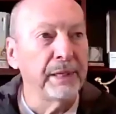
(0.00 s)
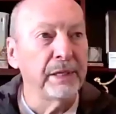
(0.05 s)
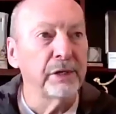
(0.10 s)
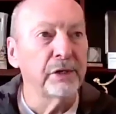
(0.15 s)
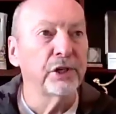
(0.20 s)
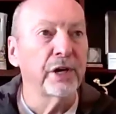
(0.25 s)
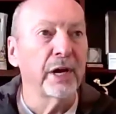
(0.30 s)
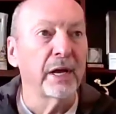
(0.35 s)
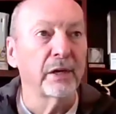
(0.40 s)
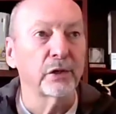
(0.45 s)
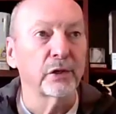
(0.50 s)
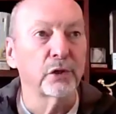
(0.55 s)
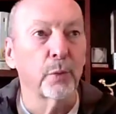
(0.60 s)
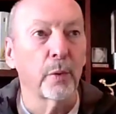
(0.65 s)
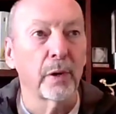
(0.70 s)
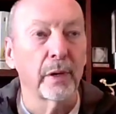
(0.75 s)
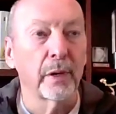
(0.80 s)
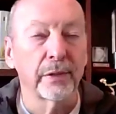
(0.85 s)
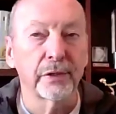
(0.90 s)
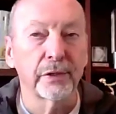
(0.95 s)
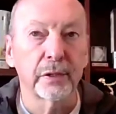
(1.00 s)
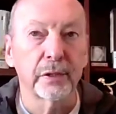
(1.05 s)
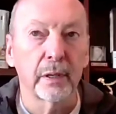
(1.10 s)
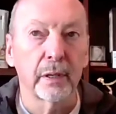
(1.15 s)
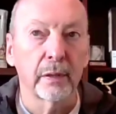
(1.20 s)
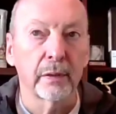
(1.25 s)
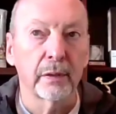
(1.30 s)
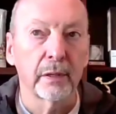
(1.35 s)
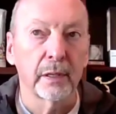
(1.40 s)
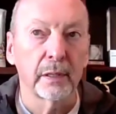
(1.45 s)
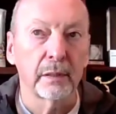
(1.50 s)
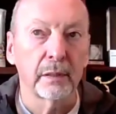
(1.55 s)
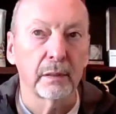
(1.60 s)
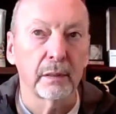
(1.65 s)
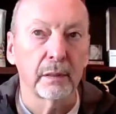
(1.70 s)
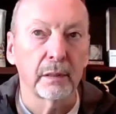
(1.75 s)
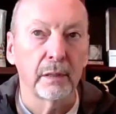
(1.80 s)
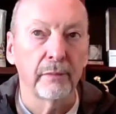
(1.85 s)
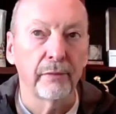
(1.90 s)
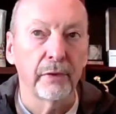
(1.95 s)
the biggest challenge was
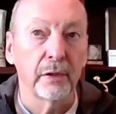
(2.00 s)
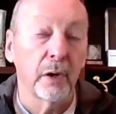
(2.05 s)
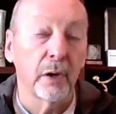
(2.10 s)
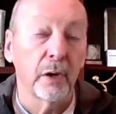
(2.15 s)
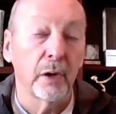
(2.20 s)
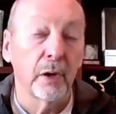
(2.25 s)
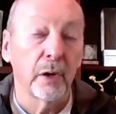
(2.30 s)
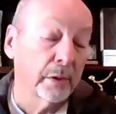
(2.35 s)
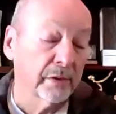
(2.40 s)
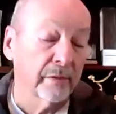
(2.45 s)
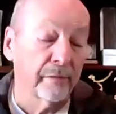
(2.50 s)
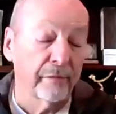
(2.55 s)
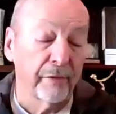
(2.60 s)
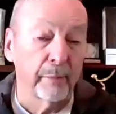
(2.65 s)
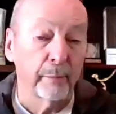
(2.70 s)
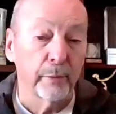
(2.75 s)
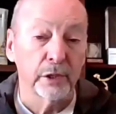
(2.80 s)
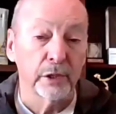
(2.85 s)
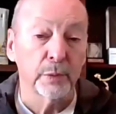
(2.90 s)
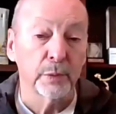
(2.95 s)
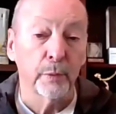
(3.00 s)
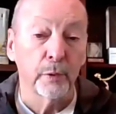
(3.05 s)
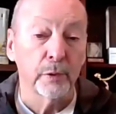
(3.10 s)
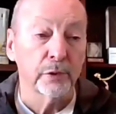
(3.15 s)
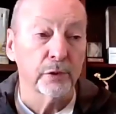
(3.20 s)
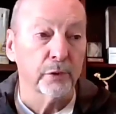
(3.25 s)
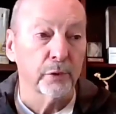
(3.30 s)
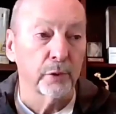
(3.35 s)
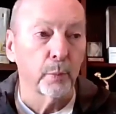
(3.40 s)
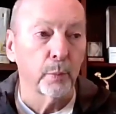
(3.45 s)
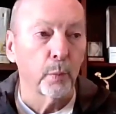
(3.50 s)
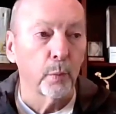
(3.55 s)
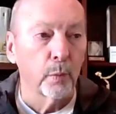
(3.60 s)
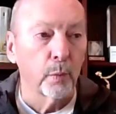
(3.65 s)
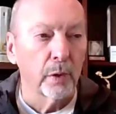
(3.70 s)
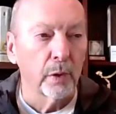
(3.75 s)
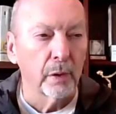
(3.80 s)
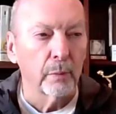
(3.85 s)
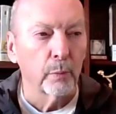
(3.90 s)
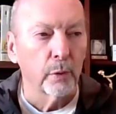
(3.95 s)
that even the owners of Fenway Sports
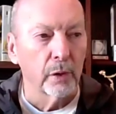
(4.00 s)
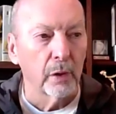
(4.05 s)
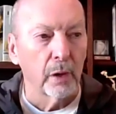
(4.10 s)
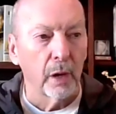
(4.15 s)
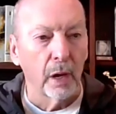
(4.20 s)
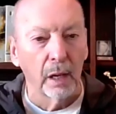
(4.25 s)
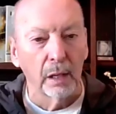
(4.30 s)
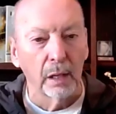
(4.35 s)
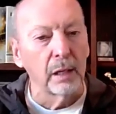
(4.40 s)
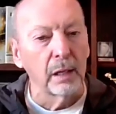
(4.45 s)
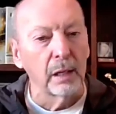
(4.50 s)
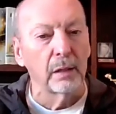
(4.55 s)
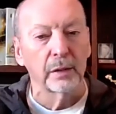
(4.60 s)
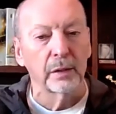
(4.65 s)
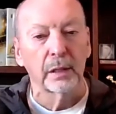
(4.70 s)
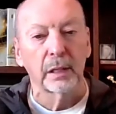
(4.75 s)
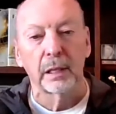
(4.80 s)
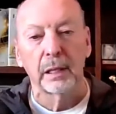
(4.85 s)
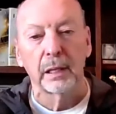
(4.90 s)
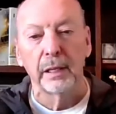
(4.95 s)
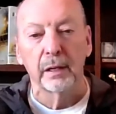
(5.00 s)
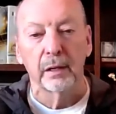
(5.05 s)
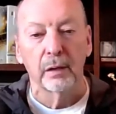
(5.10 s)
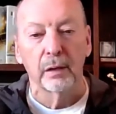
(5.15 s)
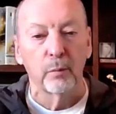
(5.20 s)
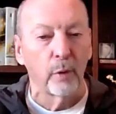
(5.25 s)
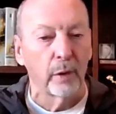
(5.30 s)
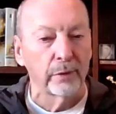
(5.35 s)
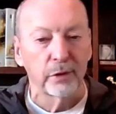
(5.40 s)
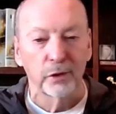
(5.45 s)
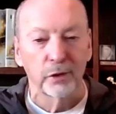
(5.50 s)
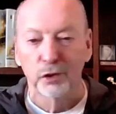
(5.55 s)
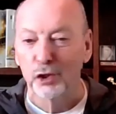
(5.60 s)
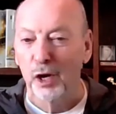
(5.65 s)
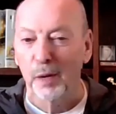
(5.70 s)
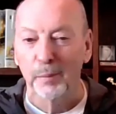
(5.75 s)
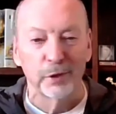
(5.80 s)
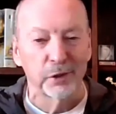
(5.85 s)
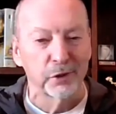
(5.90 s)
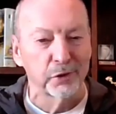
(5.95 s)
Group were a little unclear on
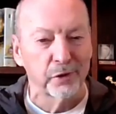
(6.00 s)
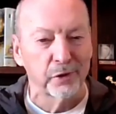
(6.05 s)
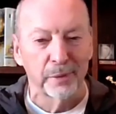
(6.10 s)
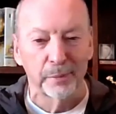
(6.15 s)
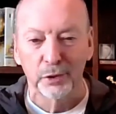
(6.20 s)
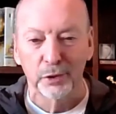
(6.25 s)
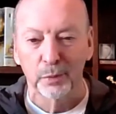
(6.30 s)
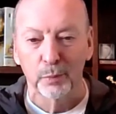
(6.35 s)
what the job